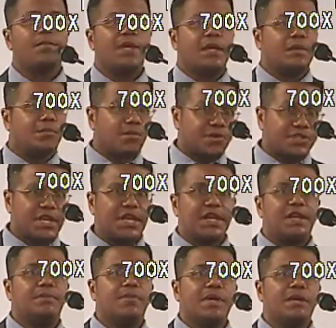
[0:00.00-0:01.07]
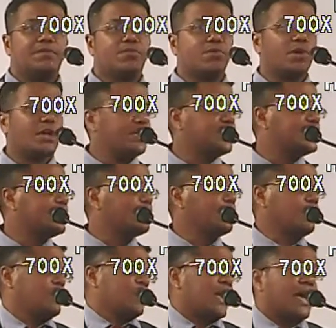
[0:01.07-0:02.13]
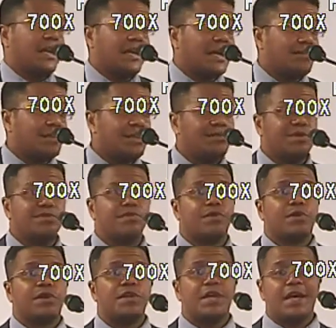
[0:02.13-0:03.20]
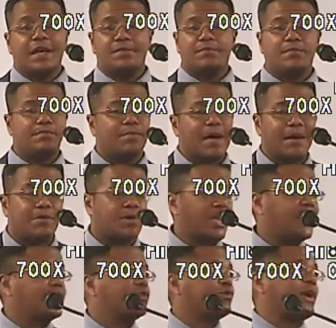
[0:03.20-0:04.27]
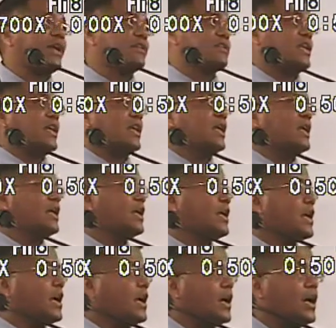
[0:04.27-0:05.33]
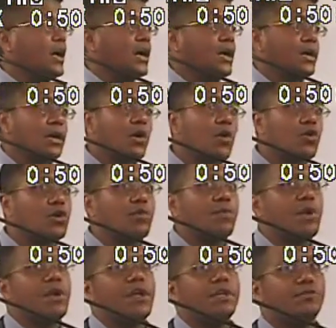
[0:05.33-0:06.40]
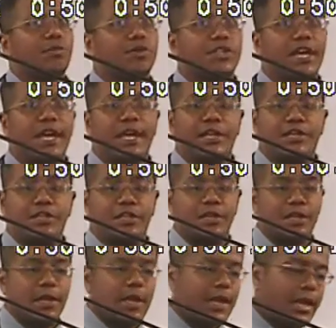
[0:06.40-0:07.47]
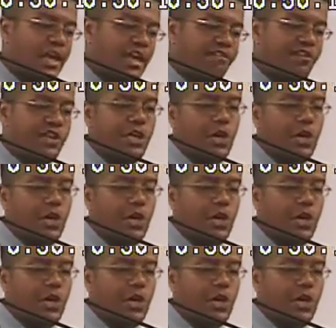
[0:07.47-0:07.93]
being presented and being preached where it had not been before, and you had Bible getting translated. Uh, whole communities were changed. If you